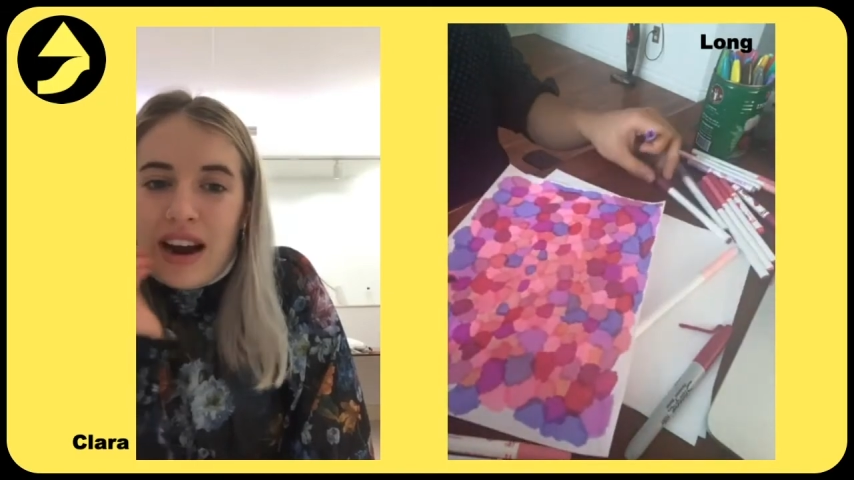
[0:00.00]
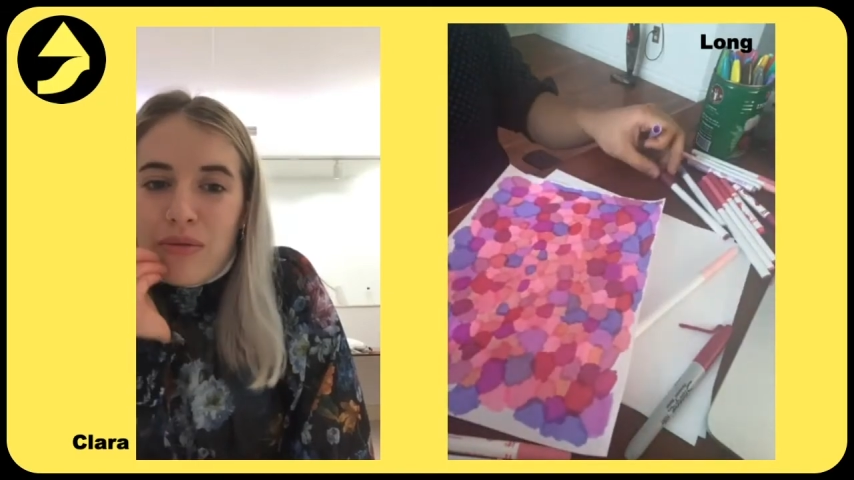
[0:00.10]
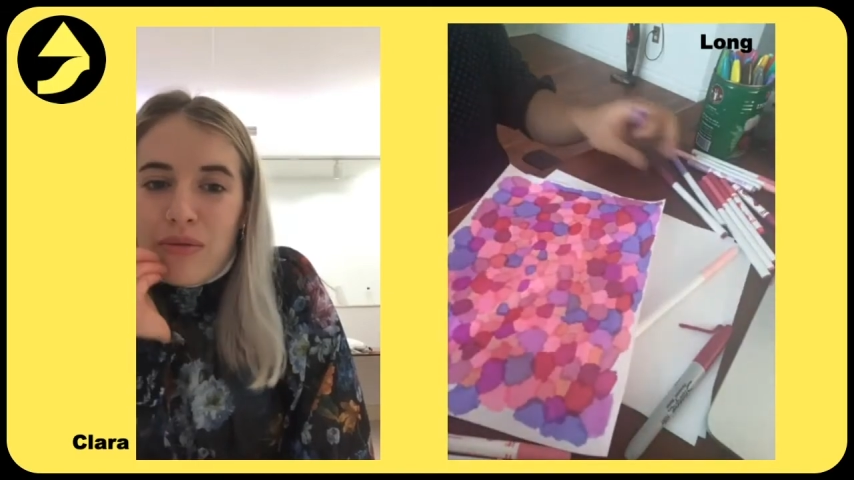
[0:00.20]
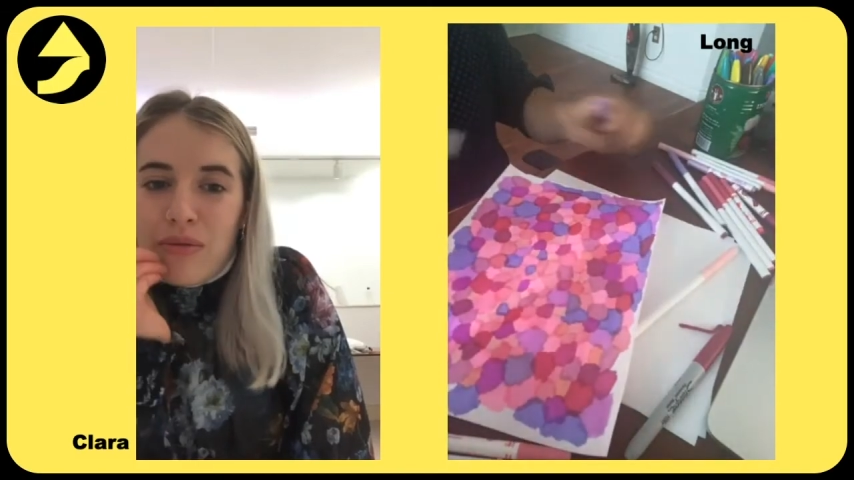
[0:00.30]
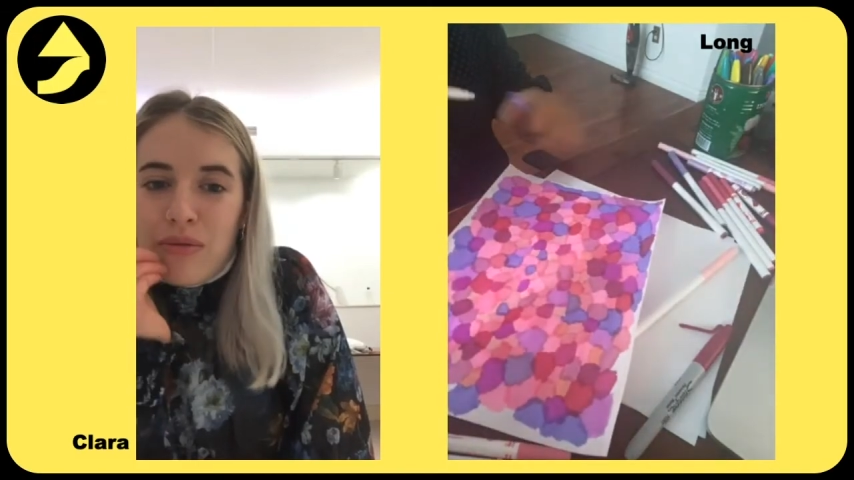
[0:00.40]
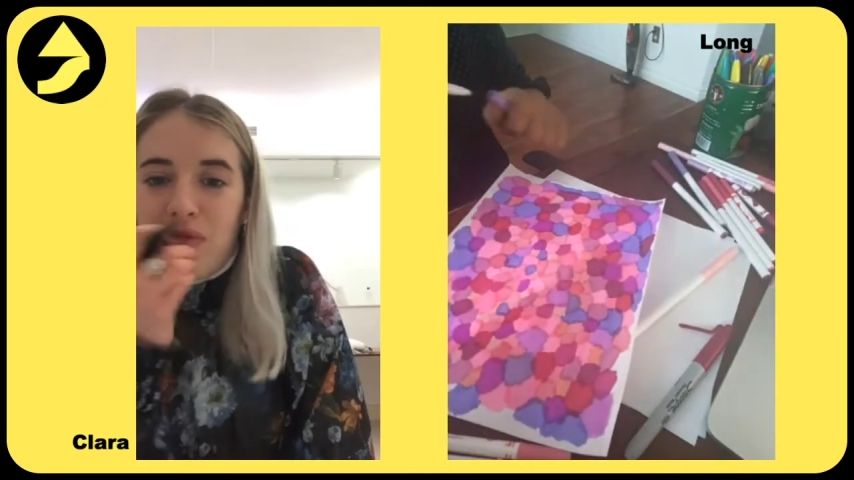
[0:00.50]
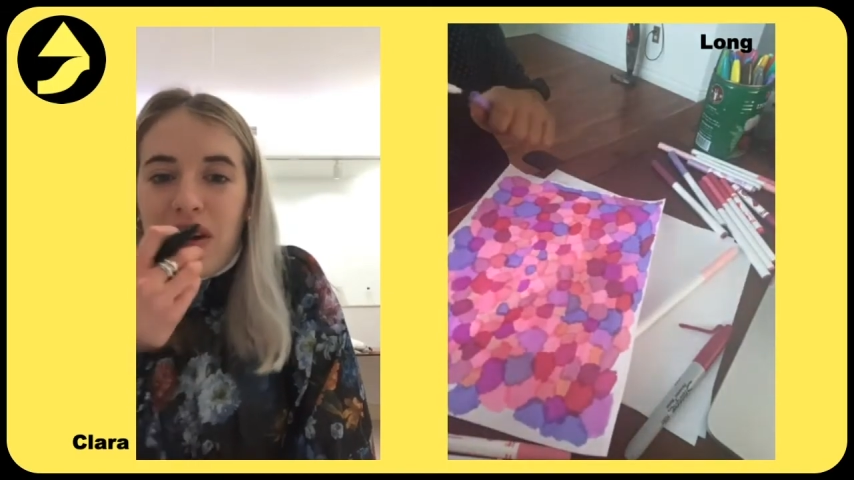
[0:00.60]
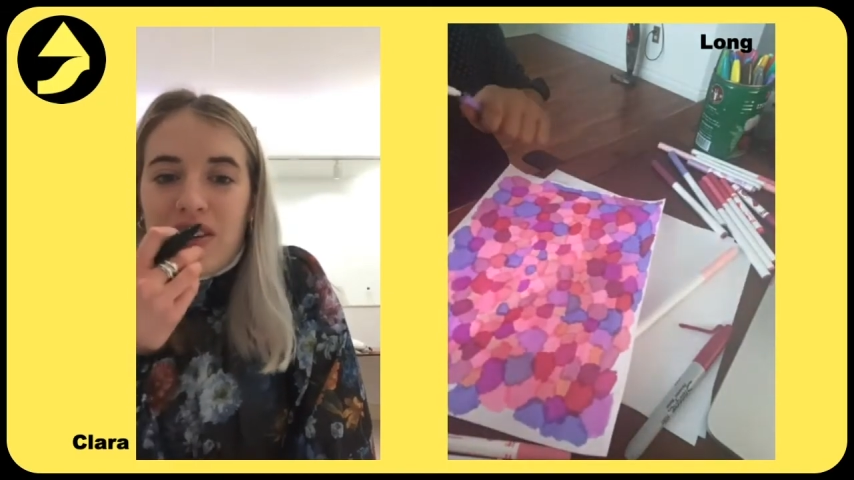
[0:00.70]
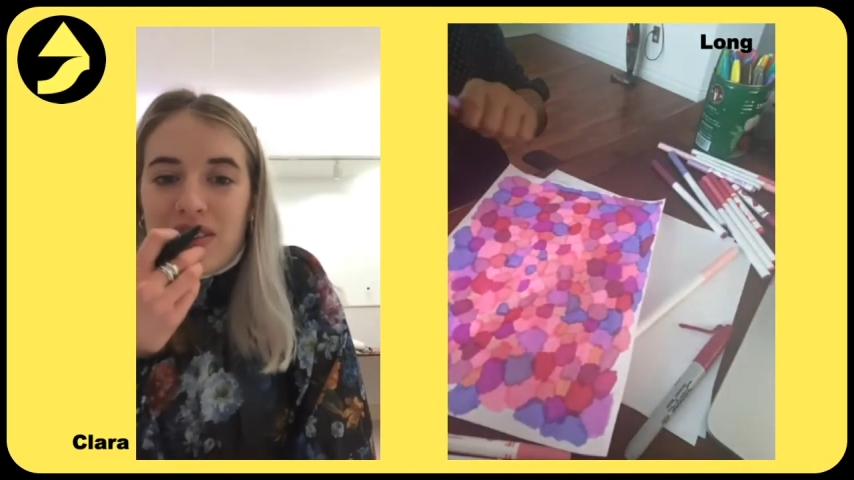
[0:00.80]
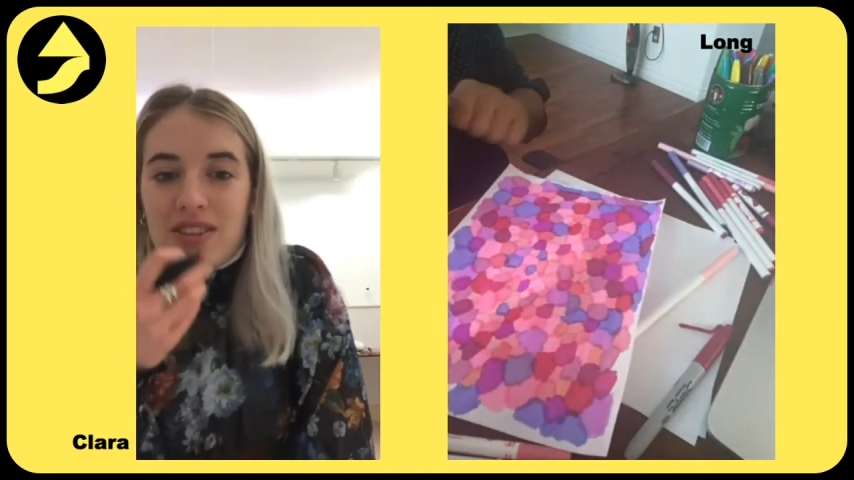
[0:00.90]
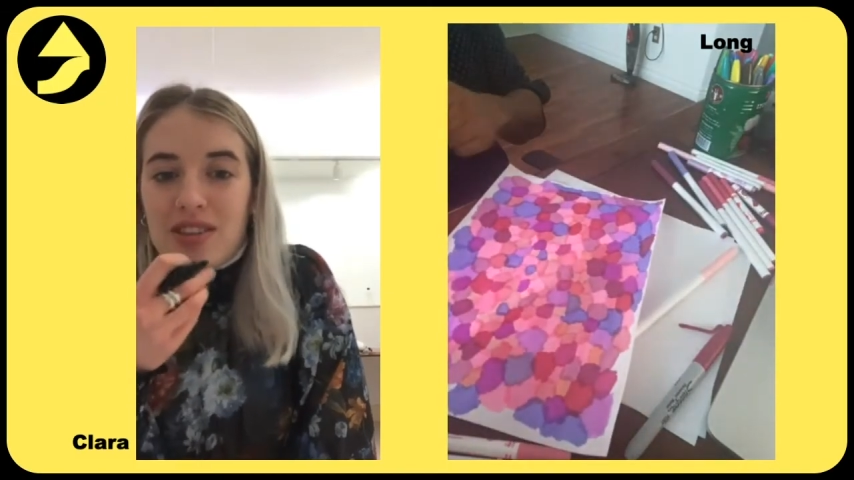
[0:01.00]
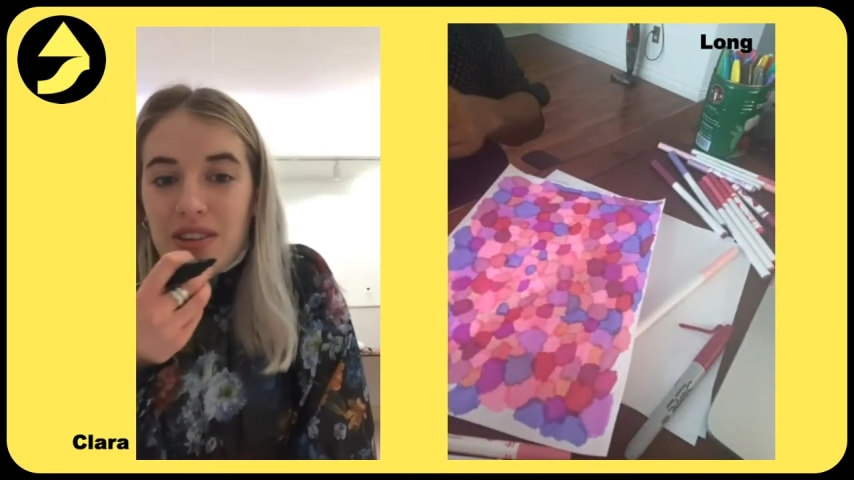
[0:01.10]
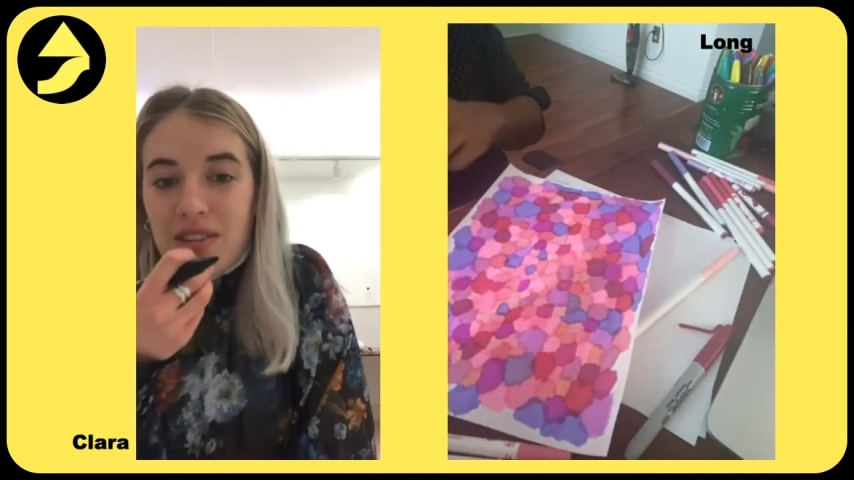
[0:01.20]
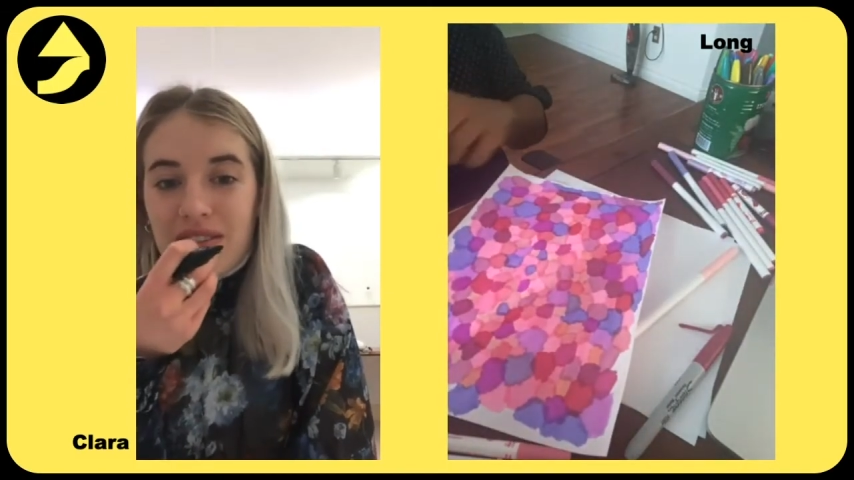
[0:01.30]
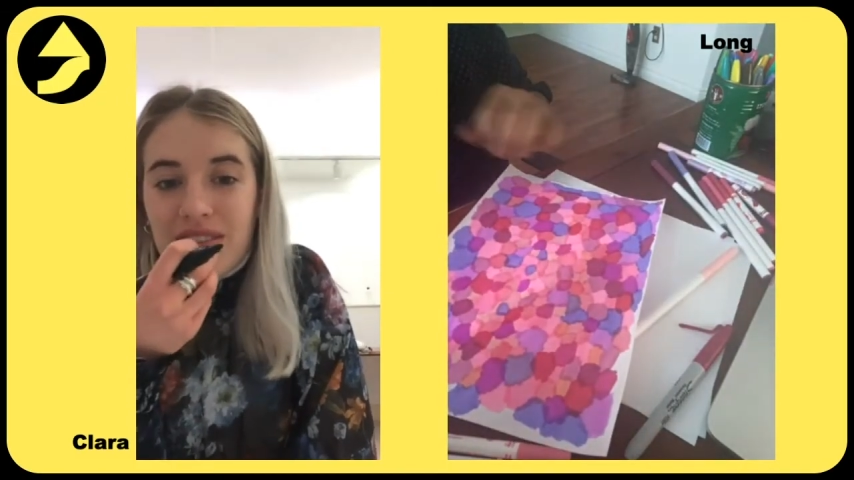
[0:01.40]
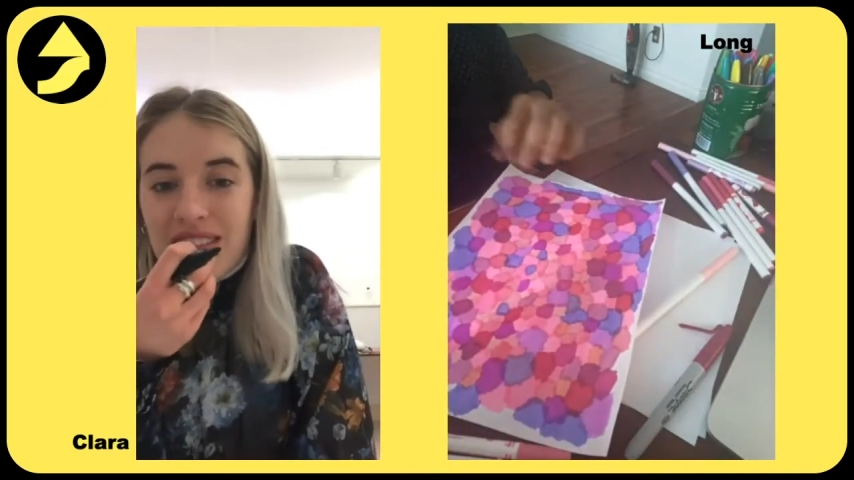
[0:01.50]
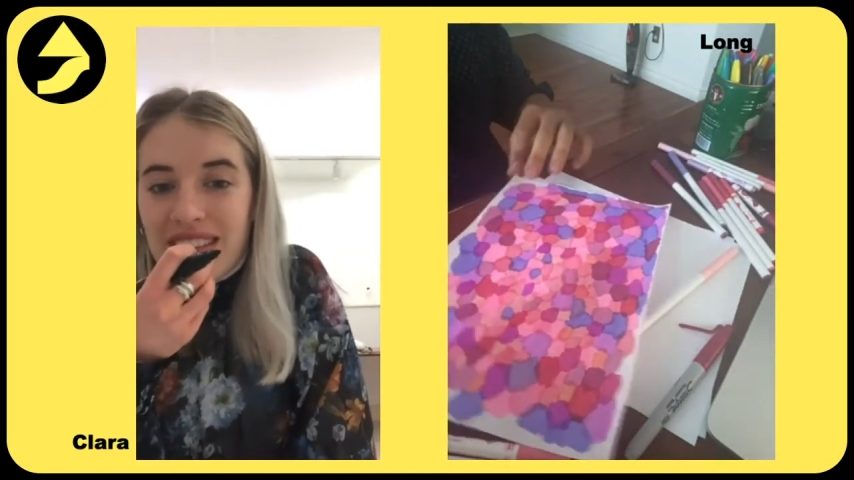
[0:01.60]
art would become very digital.